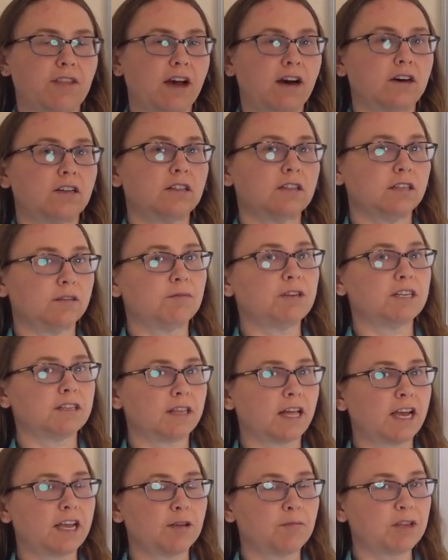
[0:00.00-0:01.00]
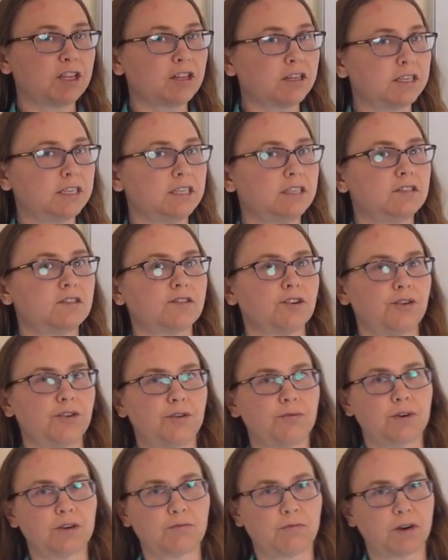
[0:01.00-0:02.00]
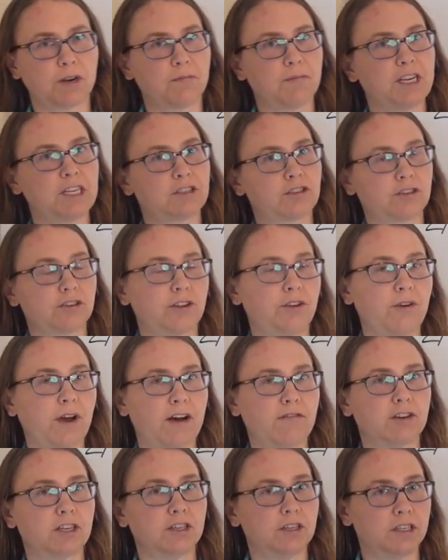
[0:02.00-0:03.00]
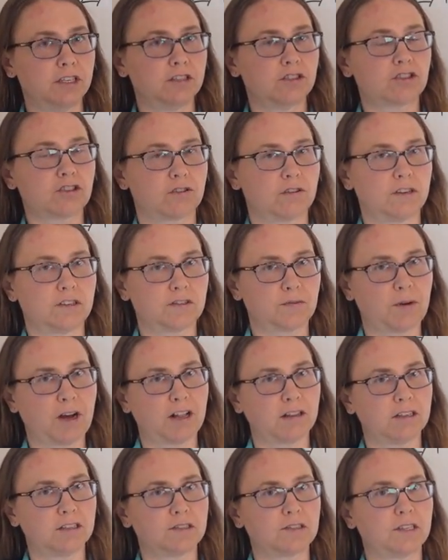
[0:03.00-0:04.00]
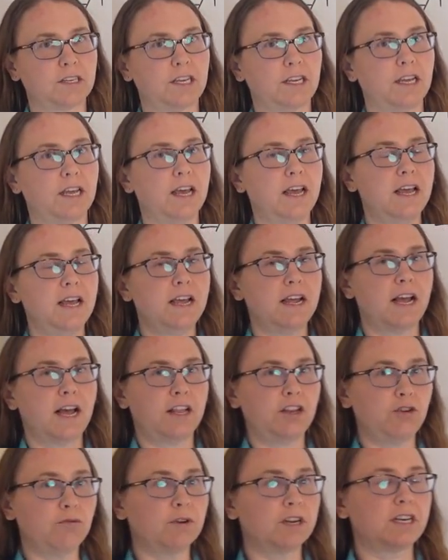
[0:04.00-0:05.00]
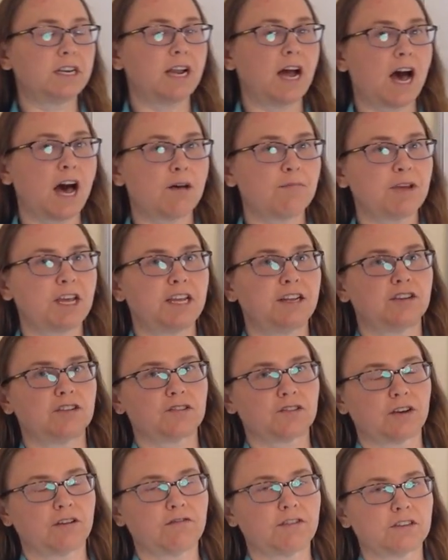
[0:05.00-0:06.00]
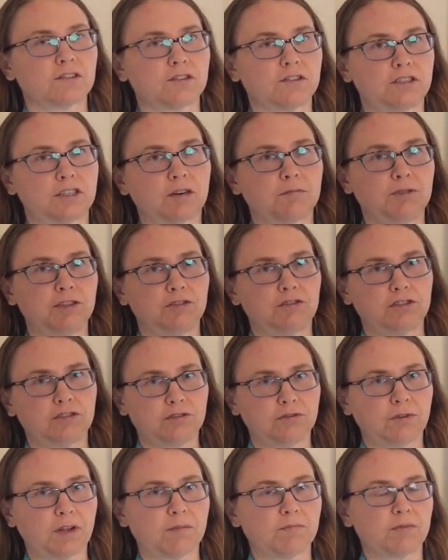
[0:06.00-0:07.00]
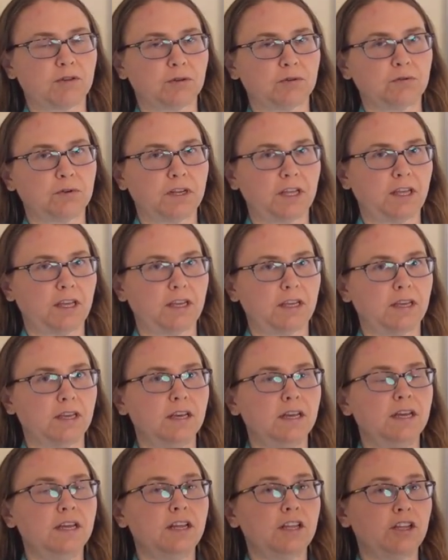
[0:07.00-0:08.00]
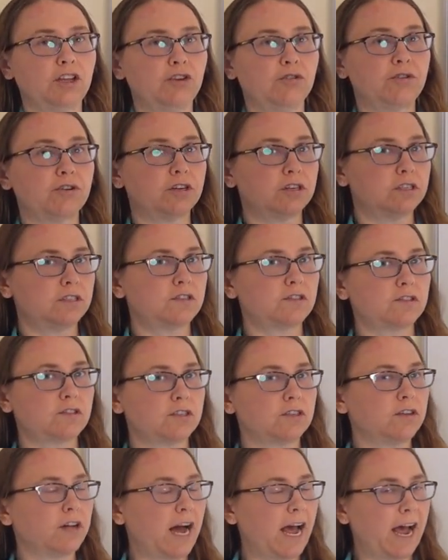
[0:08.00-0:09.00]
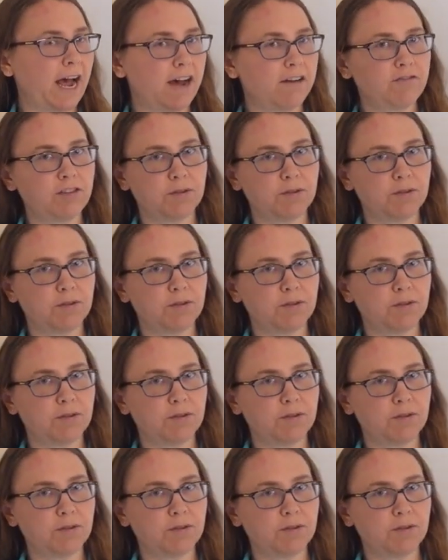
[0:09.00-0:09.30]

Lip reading: that unlimited liability, so you would want to make sure you have a good insurance policy, and you would not pay yourself as a W-2 employee. You could still have